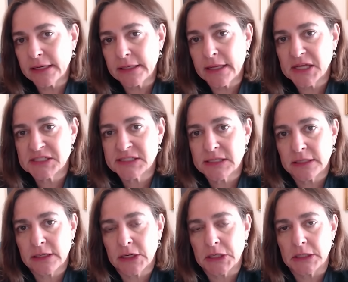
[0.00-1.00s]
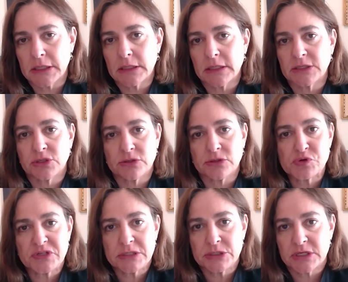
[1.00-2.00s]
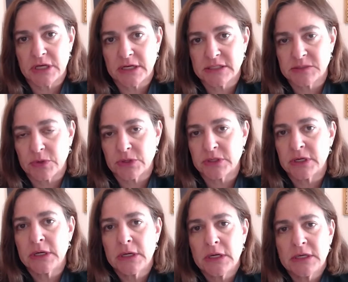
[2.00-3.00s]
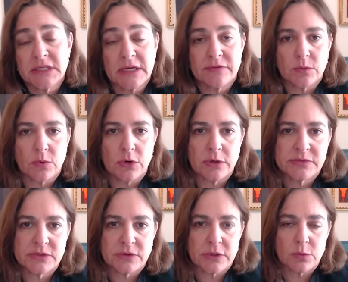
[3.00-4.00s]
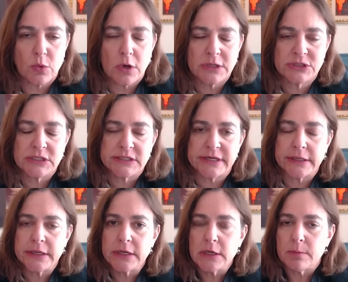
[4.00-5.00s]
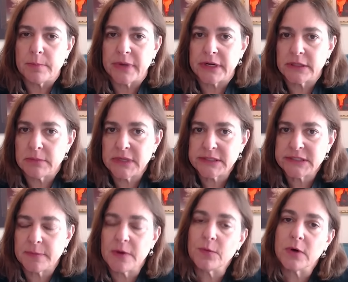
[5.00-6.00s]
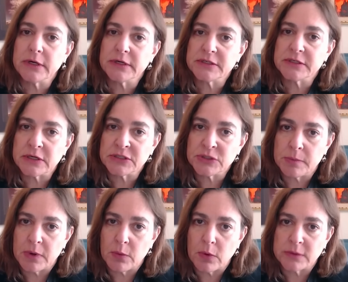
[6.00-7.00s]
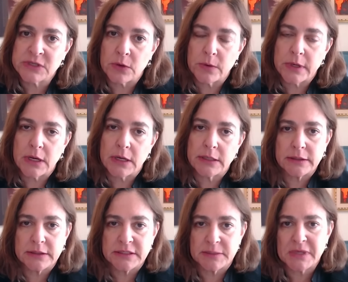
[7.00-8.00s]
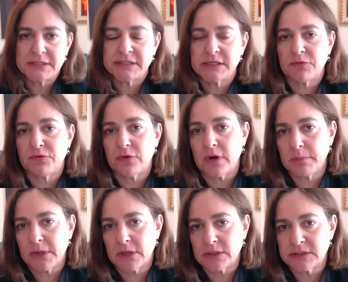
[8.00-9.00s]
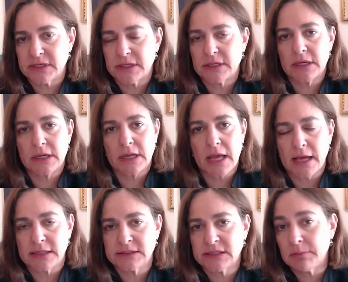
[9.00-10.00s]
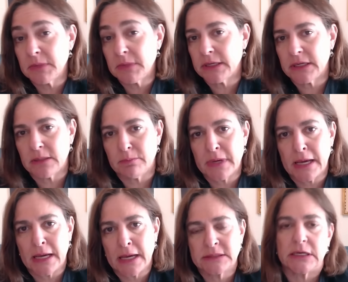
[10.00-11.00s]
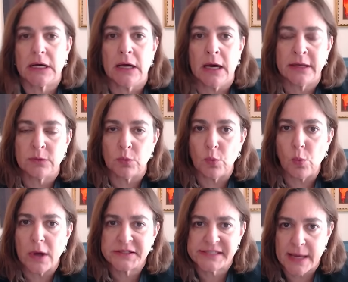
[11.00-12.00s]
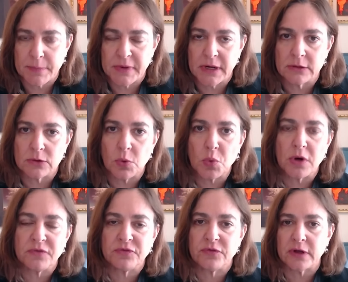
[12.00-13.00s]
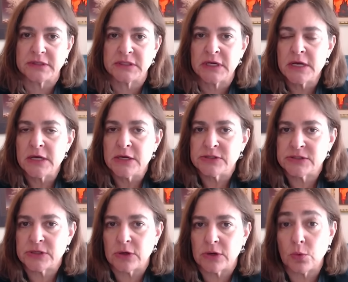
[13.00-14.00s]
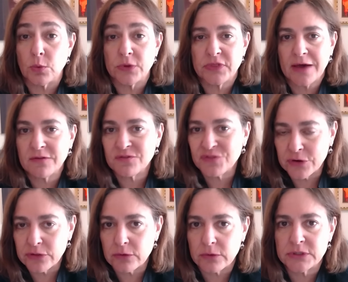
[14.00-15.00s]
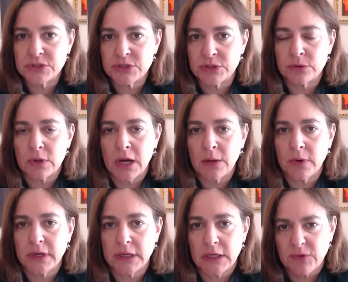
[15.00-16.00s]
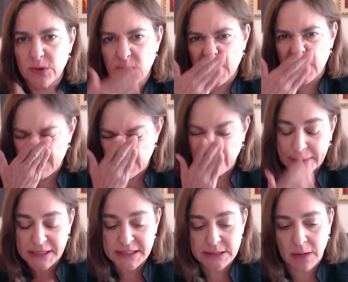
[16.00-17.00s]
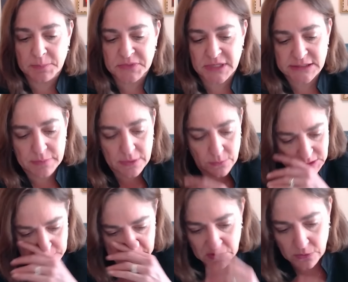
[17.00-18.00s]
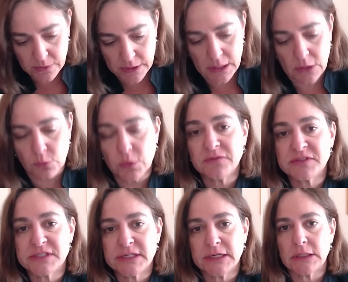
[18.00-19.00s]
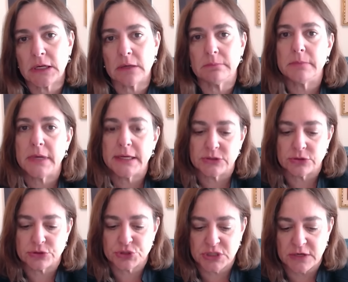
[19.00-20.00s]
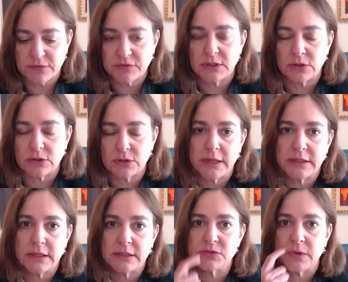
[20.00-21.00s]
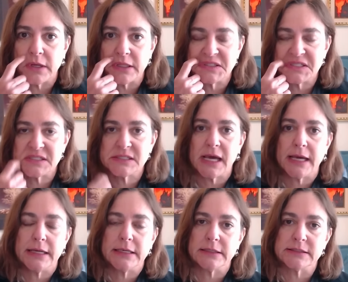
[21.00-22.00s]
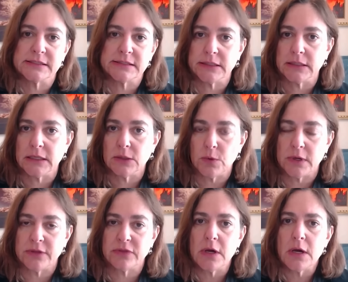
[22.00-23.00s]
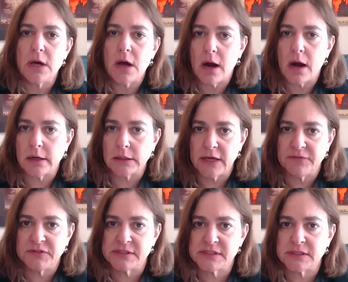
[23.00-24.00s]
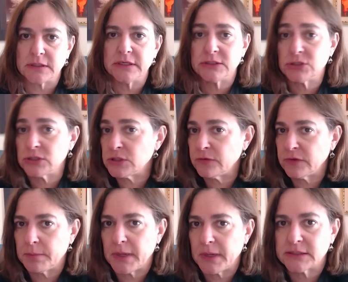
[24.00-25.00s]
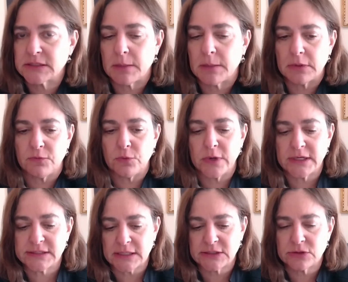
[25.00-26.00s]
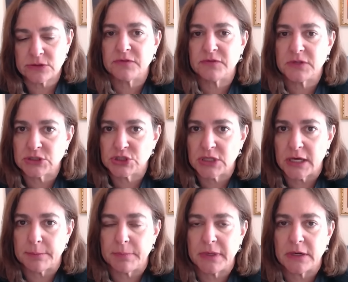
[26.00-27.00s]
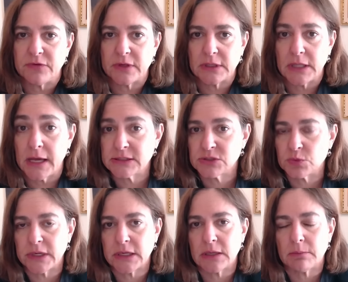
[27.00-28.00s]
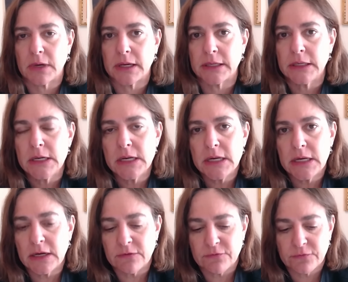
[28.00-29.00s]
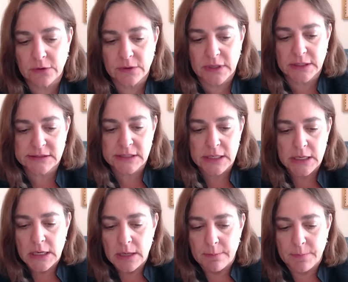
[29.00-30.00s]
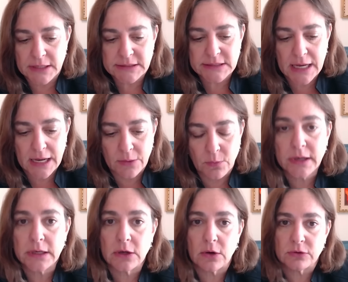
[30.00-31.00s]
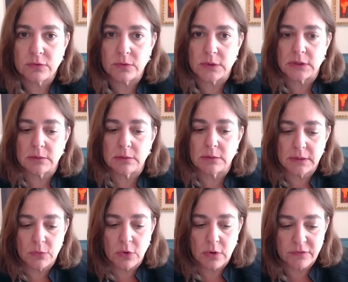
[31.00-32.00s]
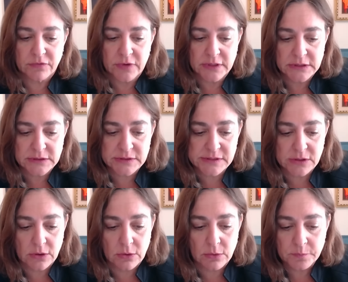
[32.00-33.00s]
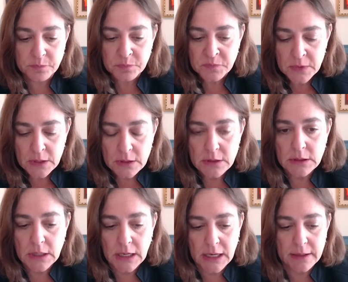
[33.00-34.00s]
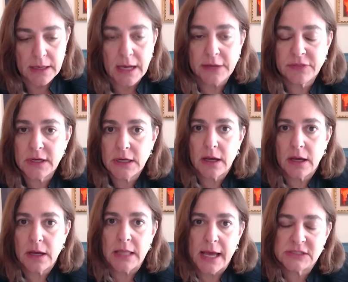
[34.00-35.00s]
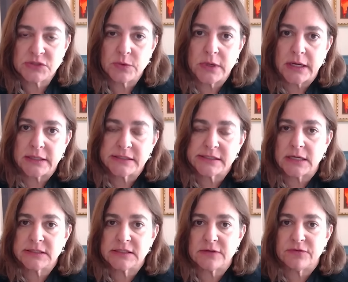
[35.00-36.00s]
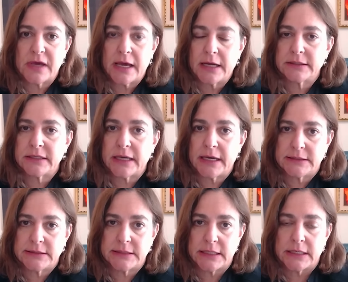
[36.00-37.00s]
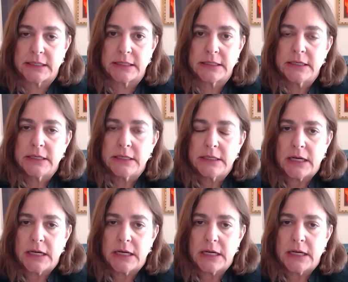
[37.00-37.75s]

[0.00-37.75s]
and guest on the Caroline Glick Show, strategic expert David Wormser in Washington. But in the meantime, I wanted to talk to you about what's going on in the domestic front because it has immediate impact on what's happening on the war front. So without further ado, I want to give you a couple of updates about what's been going on. We've seen a major shift in the way that Israeli society is dealing with our leftist elites. Just over the past couple of weeks, I sort of touched on a bit of it last week in my In Focus, but I want to go through a little bit more of it. So I think last week I discussed the fact that